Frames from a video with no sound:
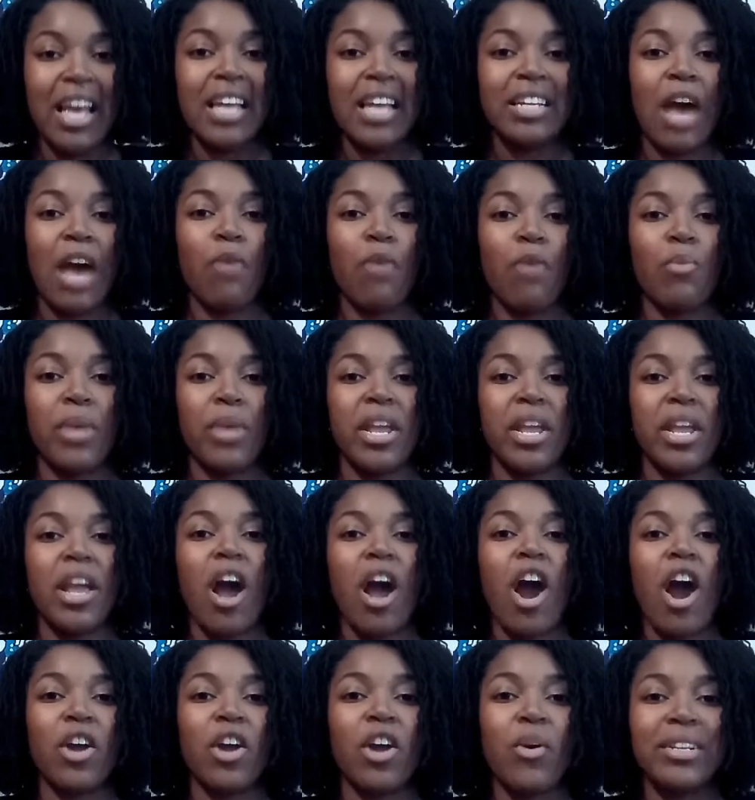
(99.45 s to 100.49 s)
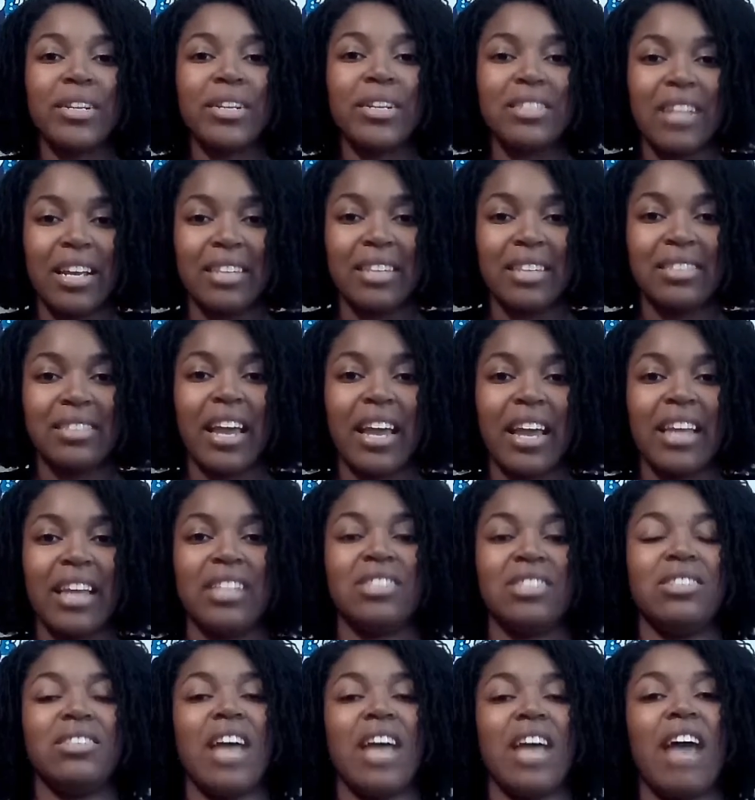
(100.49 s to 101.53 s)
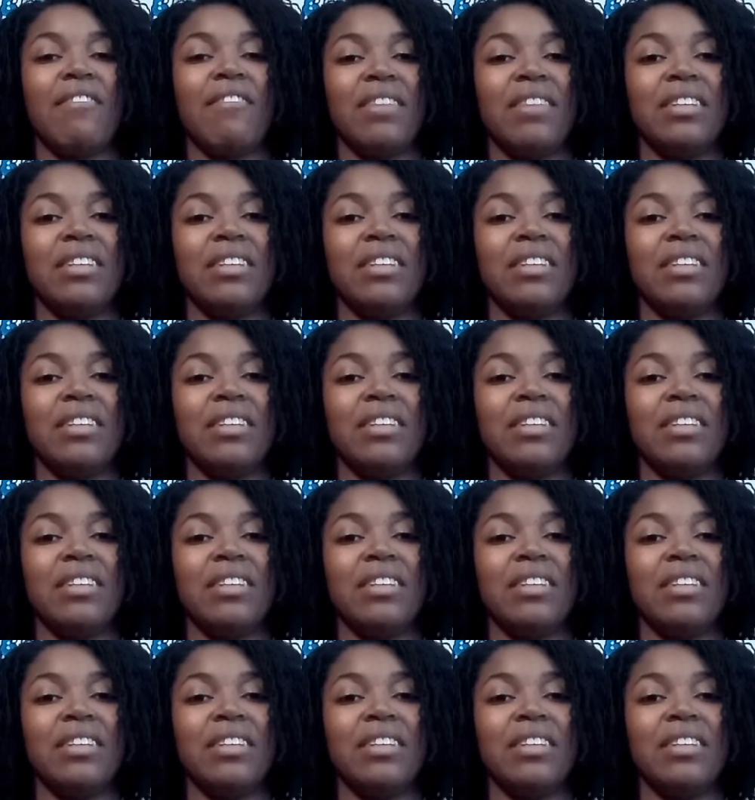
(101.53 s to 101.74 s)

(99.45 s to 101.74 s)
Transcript: Now we are going to take a second to dive